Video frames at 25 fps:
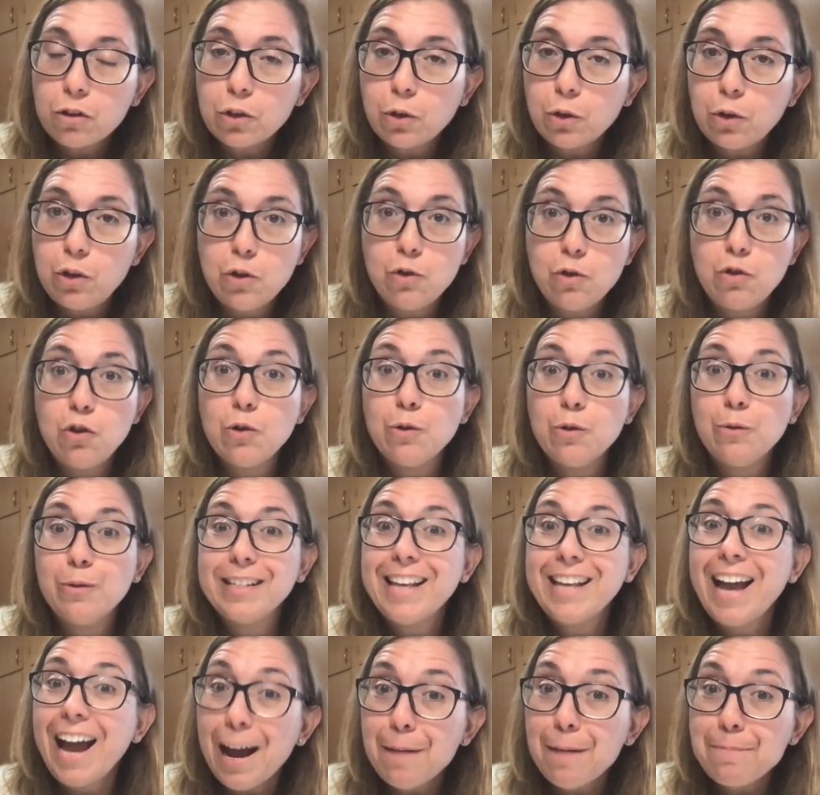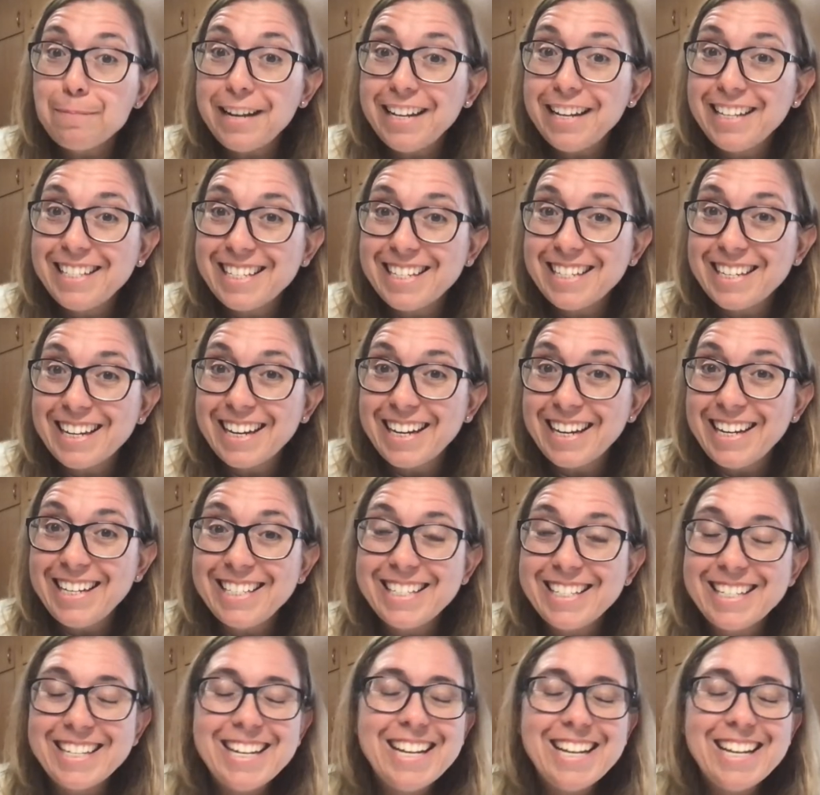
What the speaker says: so you knew it was happening tonight.